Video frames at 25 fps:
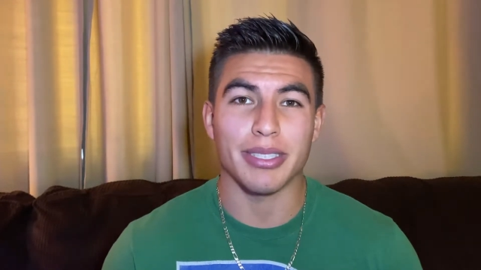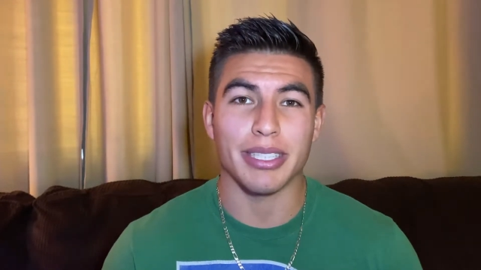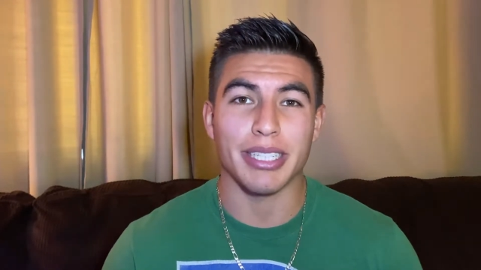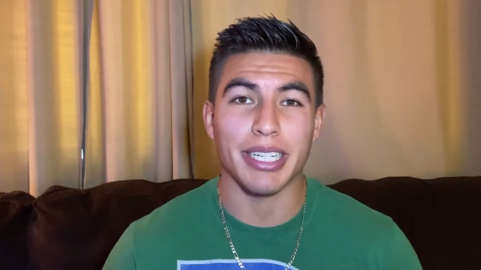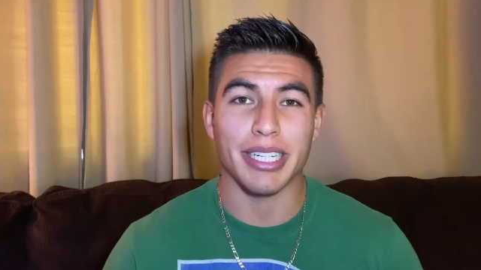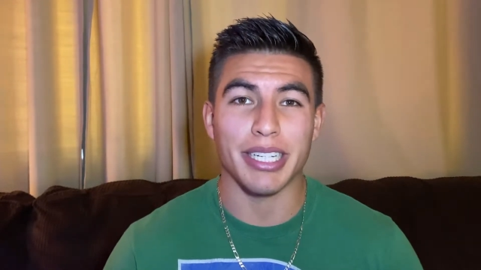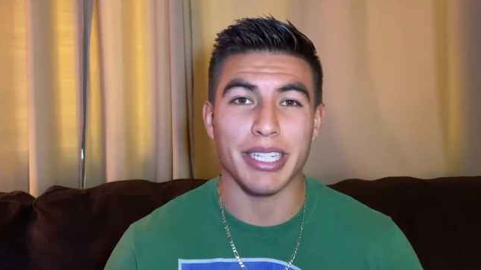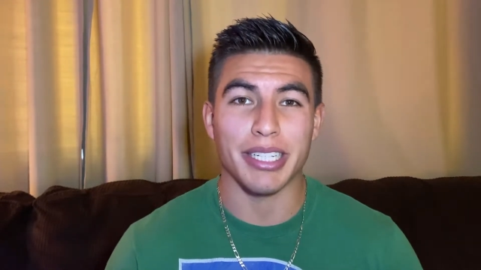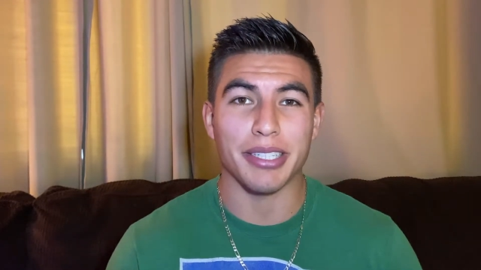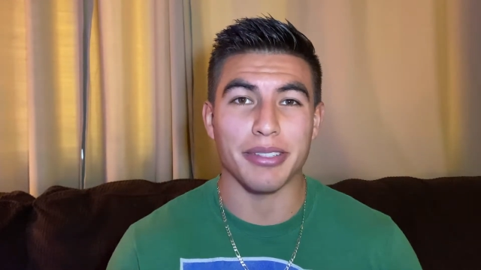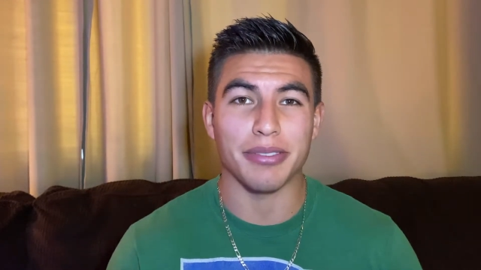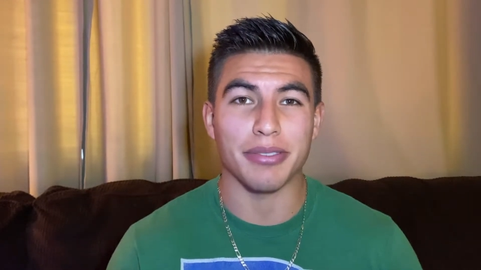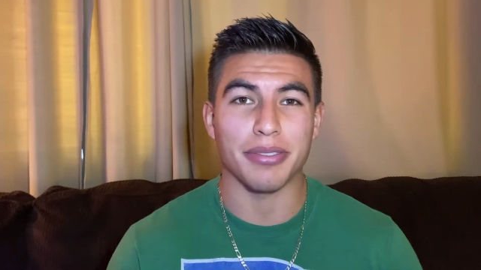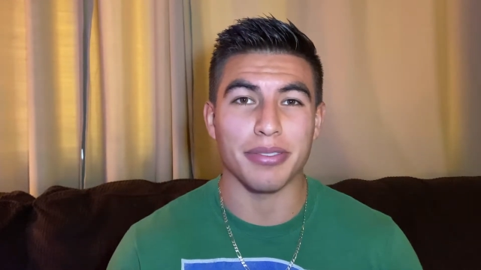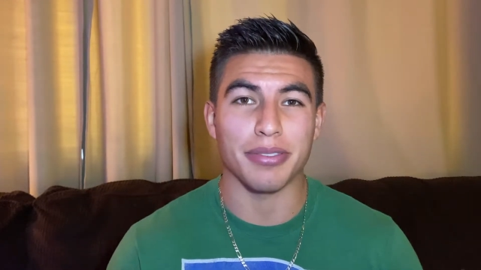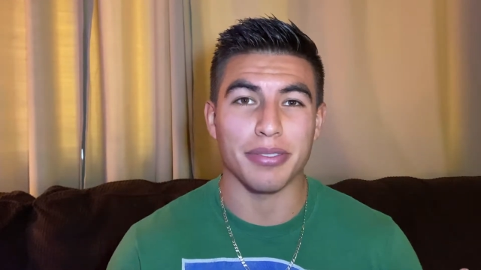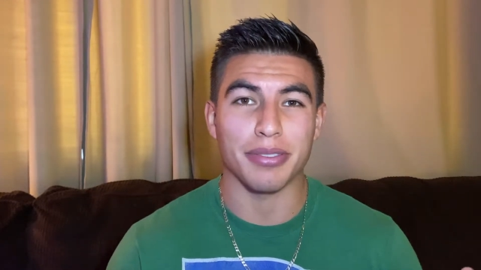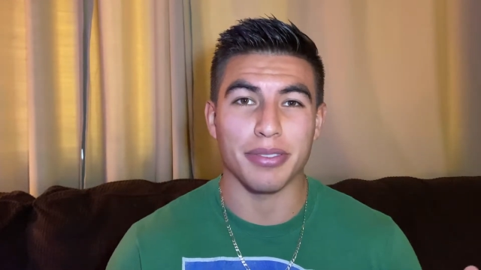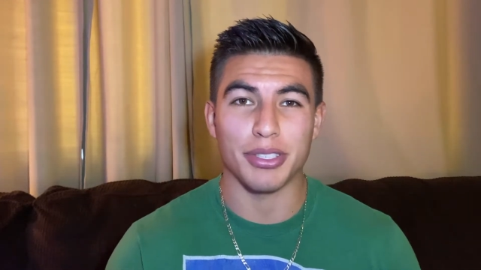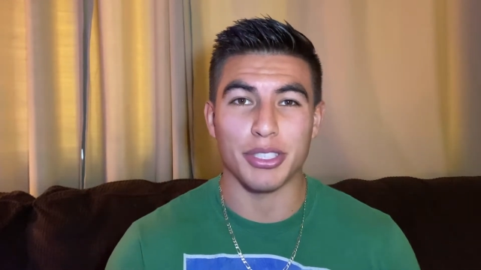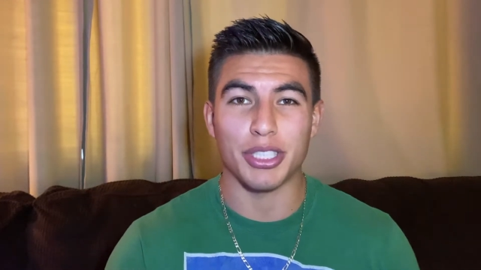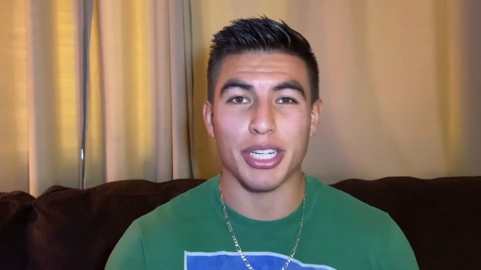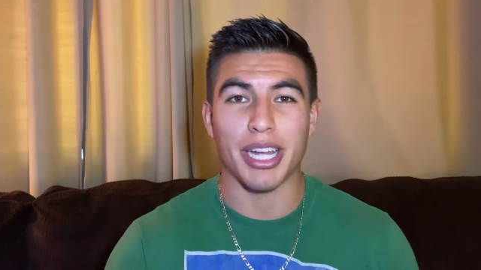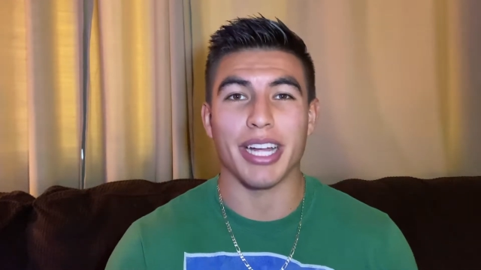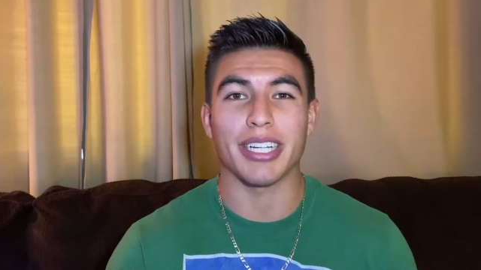gave
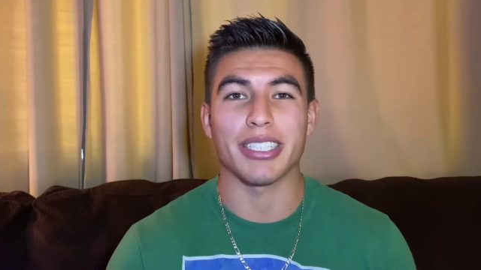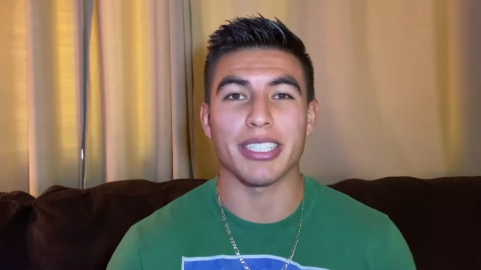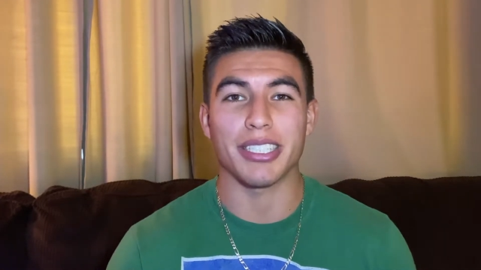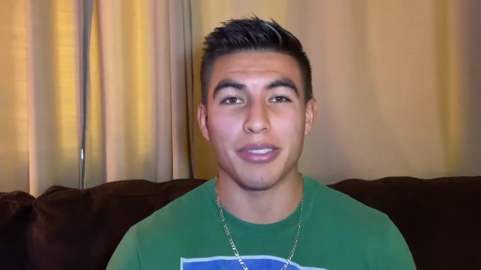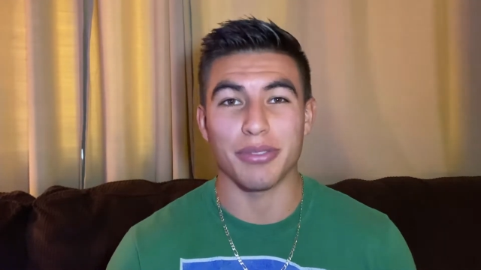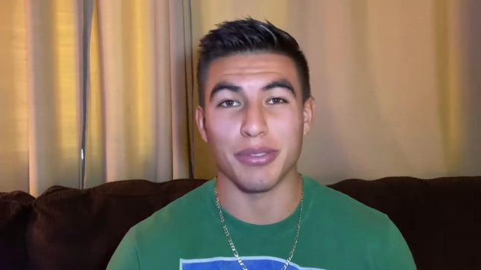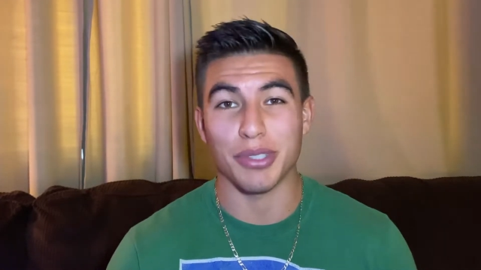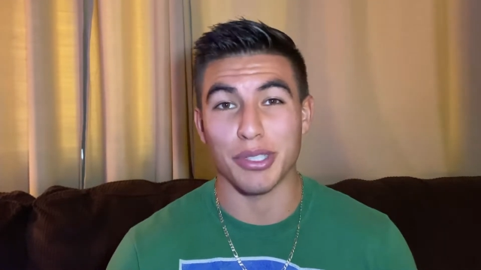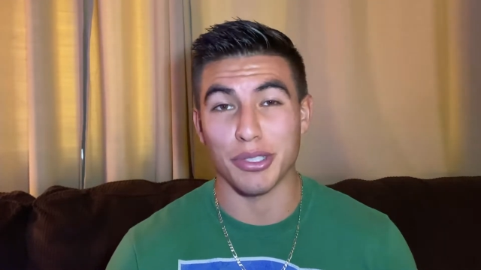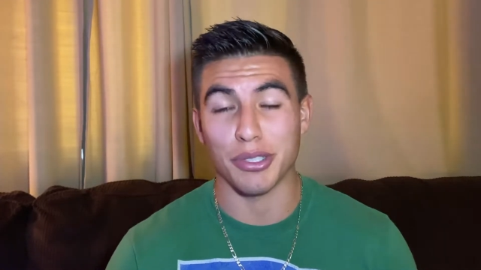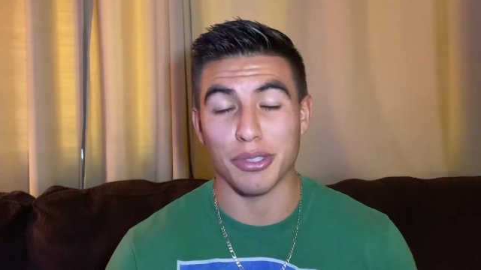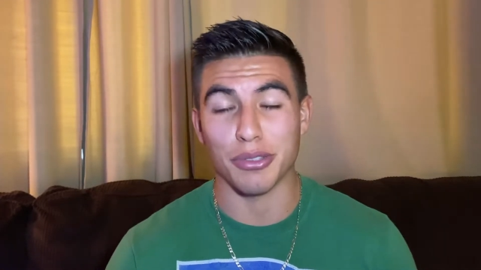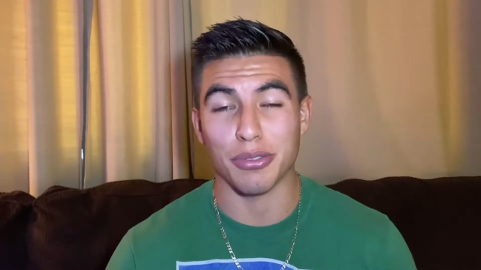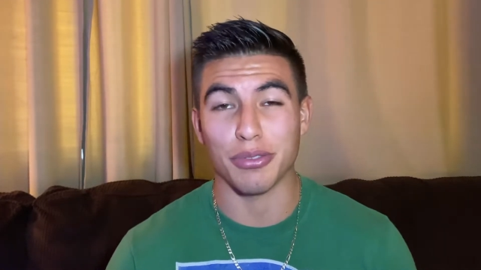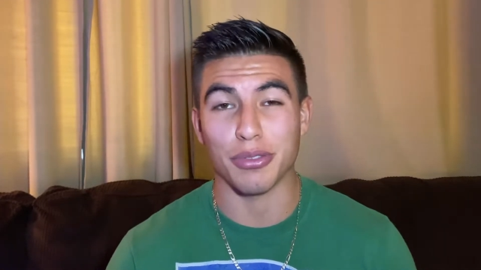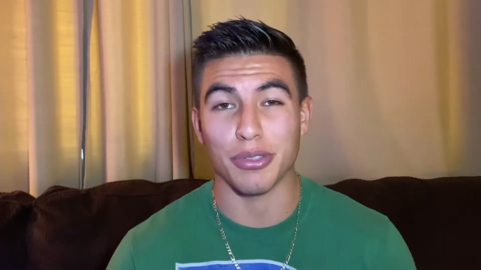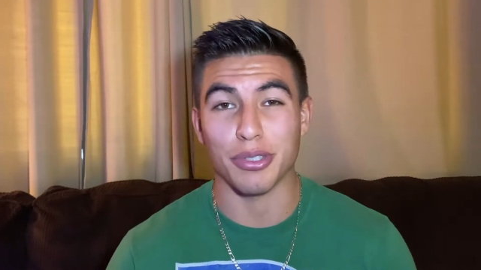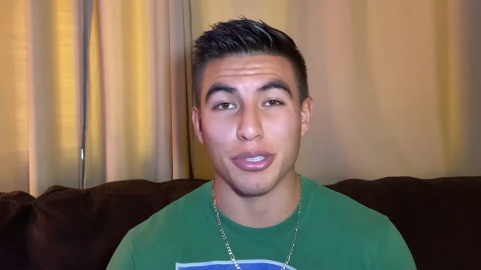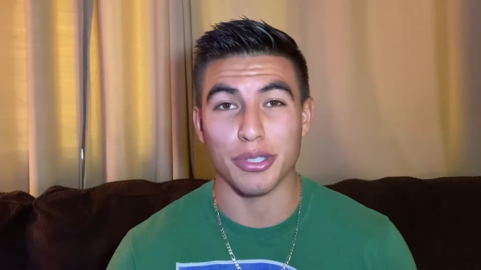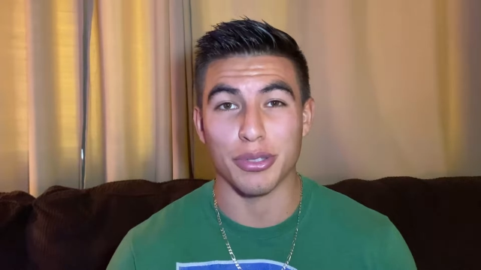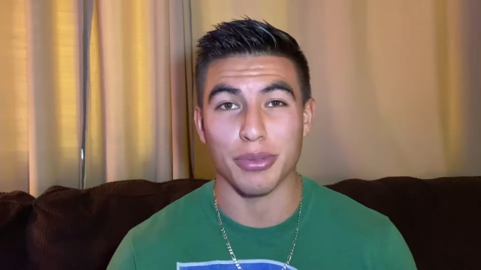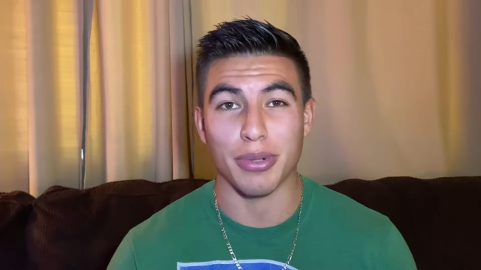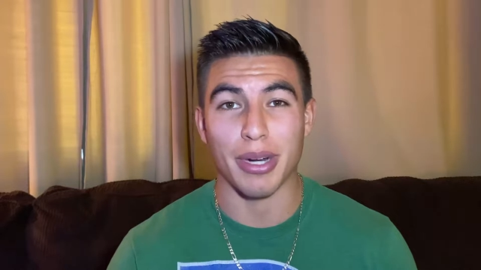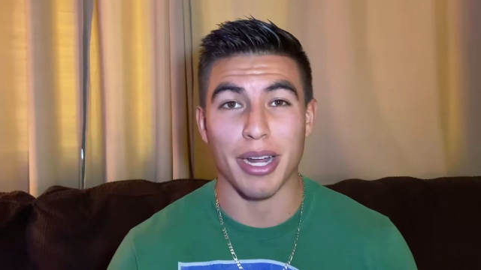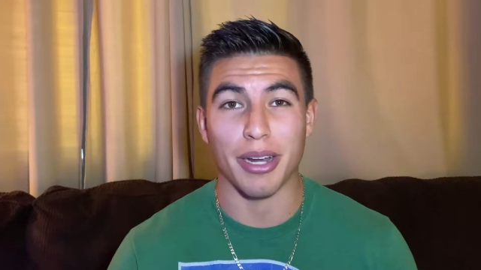Jacksonville their
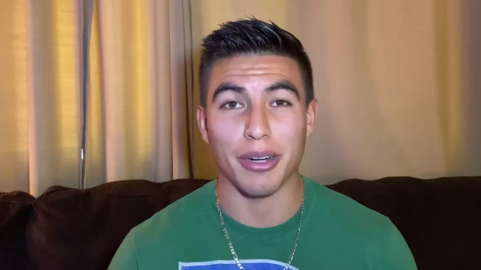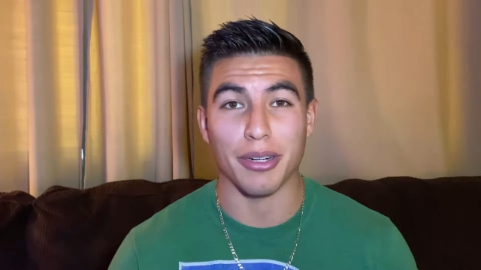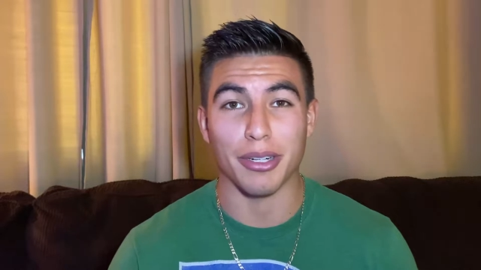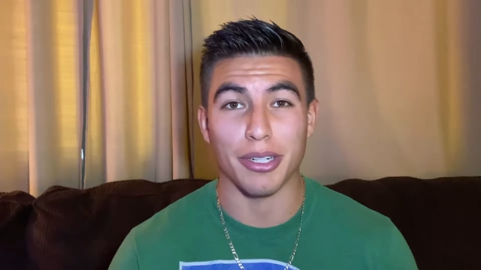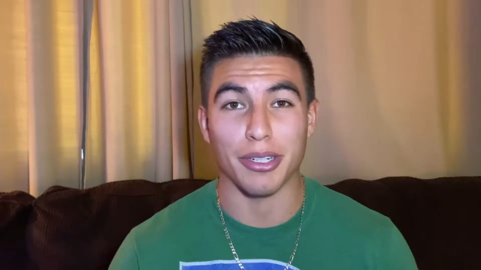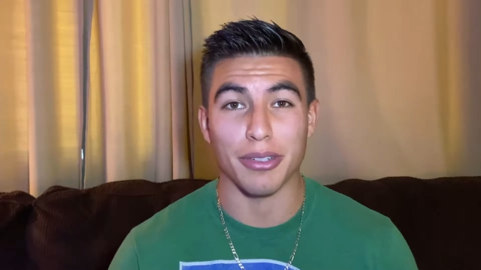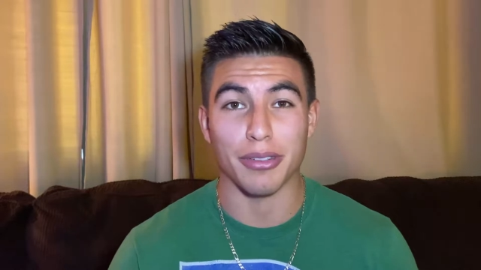first rounder